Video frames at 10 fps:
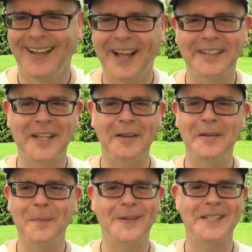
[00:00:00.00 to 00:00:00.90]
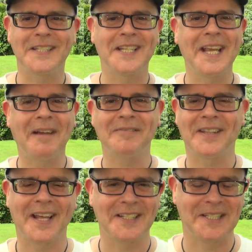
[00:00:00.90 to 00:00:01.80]
I don't know what to say after
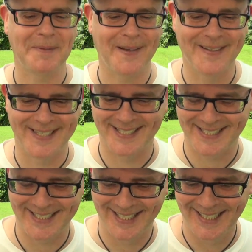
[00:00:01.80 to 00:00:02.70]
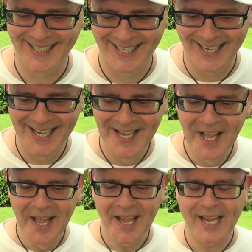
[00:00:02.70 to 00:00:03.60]
that, to be honest.
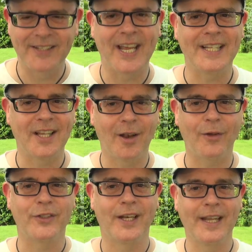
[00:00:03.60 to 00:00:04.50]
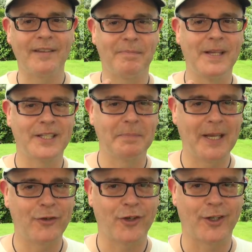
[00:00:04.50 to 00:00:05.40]
It takes a lot to leave me
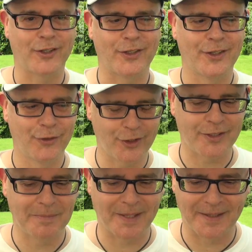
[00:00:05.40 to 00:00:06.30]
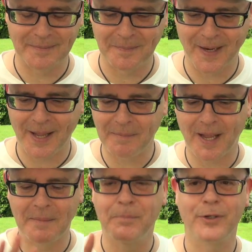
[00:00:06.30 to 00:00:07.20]
speechless, trust me, but
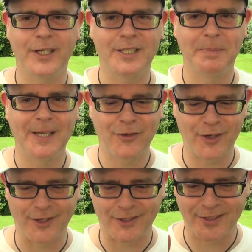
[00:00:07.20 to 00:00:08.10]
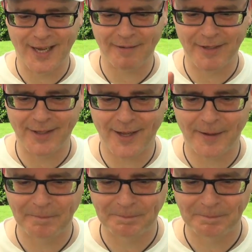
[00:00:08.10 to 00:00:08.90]
I'm pretty speechless after that.